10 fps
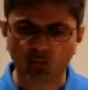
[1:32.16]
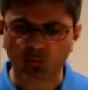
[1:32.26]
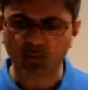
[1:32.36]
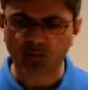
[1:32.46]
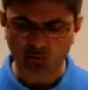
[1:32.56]

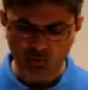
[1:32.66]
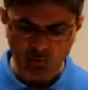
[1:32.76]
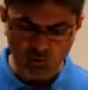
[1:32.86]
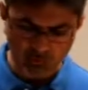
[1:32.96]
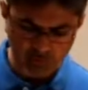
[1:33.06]
we need to
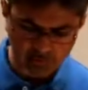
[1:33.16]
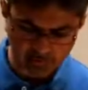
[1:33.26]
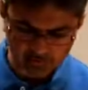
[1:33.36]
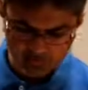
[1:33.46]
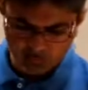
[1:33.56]
ensure
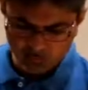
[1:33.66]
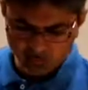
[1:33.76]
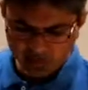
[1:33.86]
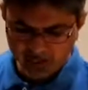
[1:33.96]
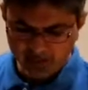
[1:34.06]
that we
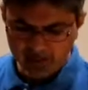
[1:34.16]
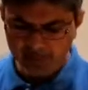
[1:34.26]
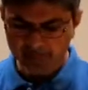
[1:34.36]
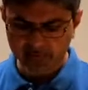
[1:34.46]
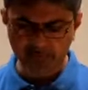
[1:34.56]
take
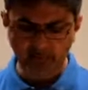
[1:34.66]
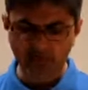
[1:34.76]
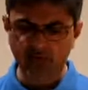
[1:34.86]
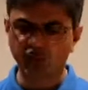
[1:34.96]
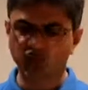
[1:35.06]
the buffer
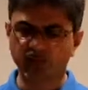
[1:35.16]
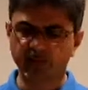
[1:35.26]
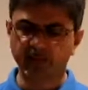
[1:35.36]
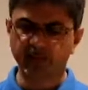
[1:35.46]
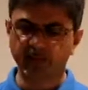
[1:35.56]
solution
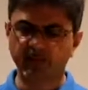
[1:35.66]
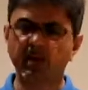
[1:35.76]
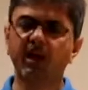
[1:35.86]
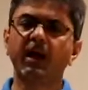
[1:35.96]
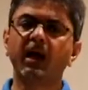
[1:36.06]

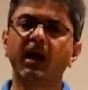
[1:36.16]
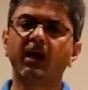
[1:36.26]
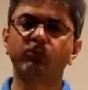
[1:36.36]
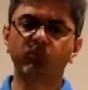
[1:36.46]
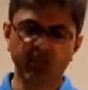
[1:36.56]

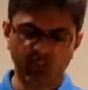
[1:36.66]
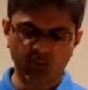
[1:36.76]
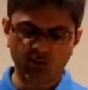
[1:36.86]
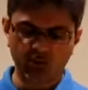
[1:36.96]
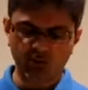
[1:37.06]
and we
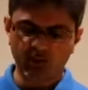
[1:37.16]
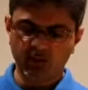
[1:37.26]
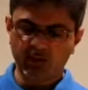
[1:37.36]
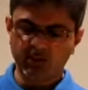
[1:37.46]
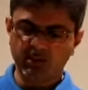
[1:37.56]
need to
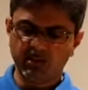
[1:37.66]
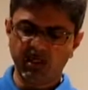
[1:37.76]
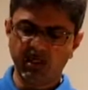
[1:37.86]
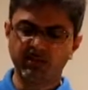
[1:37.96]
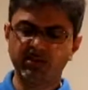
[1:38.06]

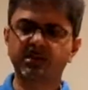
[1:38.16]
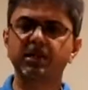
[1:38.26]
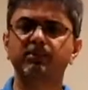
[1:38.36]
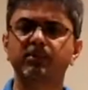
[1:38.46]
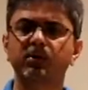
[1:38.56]
take the
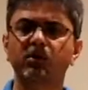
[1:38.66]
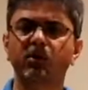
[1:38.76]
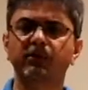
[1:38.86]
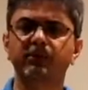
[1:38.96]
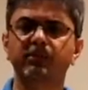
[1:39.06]
tip
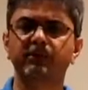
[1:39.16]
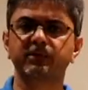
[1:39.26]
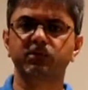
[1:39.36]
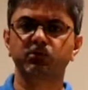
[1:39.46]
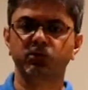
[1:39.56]
off the buffer
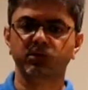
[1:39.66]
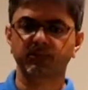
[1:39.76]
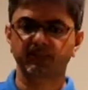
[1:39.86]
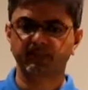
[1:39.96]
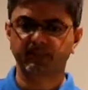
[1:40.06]
solution,
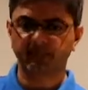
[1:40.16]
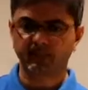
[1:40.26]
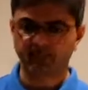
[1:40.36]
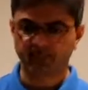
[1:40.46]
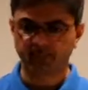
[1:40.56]

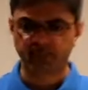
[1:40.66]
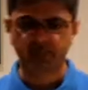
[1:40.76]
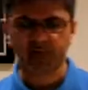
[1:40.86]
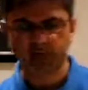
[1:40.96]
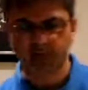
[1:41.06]

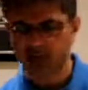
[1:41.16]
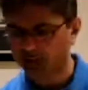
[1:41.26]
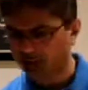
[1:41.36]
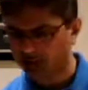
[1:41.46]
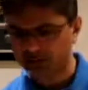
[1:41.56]

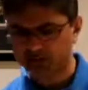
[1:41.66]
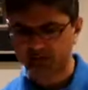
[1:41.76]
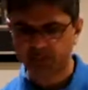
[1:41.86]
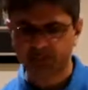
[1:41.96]
discard it,